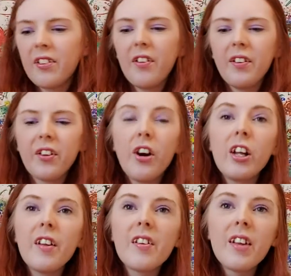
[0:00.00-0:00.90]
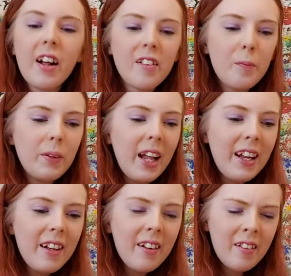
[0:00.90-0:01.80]
through and the colours start to blend.
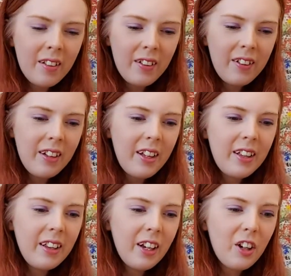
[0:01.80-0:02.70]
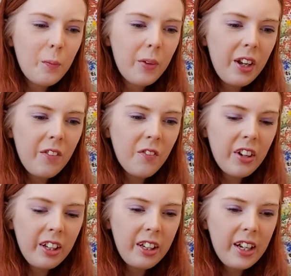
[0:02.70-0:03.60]
So that could be
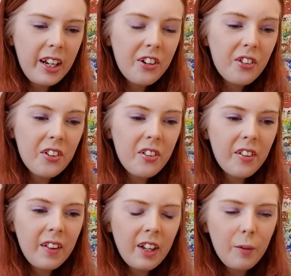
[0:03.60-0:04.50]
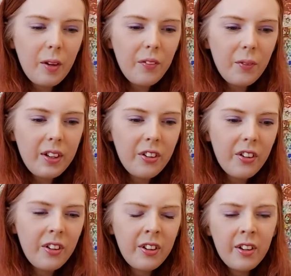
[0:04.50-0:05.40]
really interesting to think about when
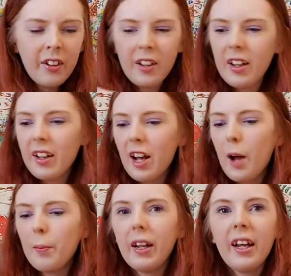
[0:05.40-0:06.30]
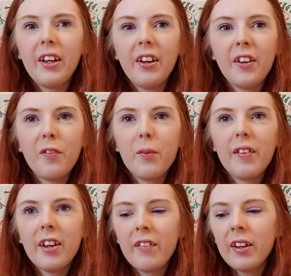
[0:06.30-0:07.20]
you're applying your different
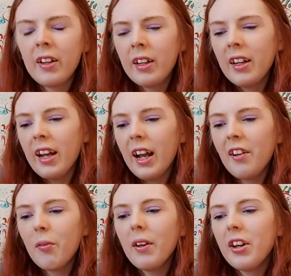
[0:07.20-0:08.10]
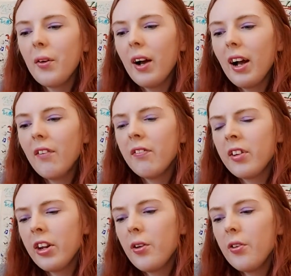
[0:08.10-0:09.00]
material. And as well, you don't have to
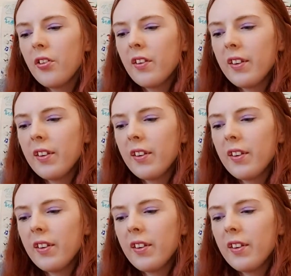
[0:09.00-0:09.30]
use